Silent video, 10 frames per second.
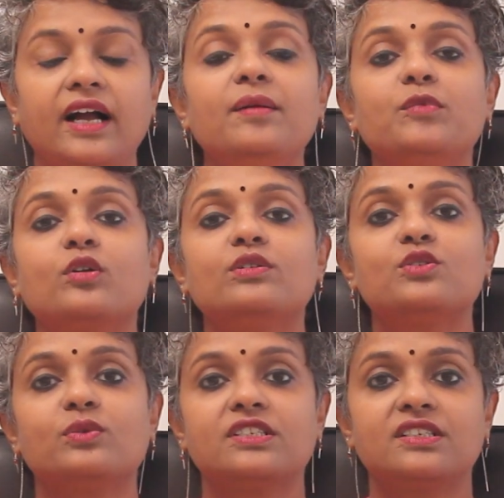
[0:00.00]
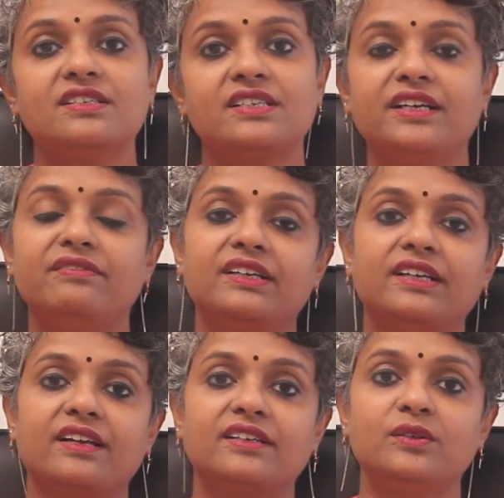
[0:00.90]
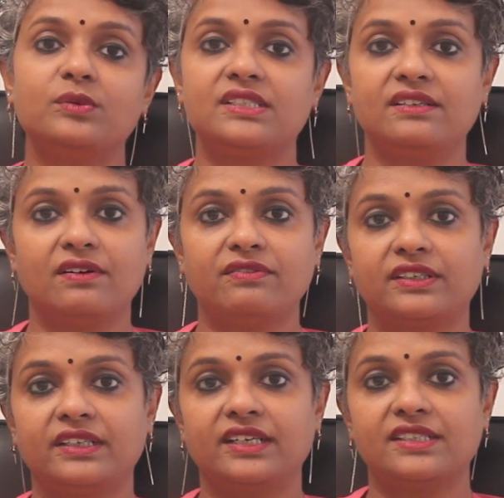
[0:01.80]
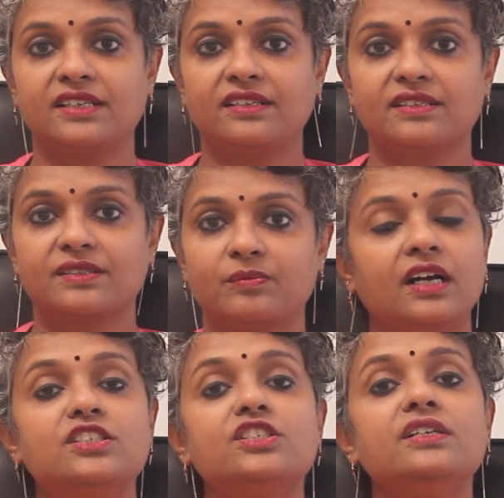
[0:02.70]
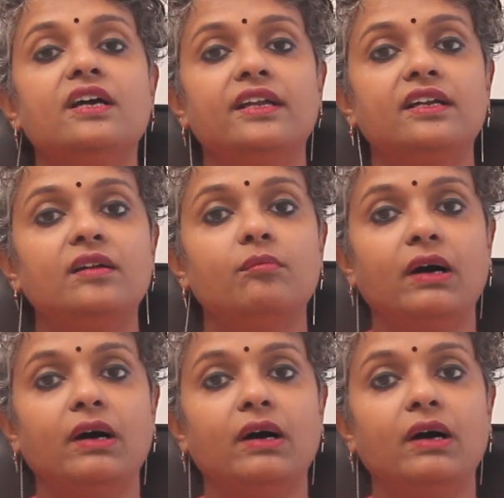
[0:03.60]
I am Doctor Suvarchalaa, Scientific Director with Ziva Fertility Centers. Congenital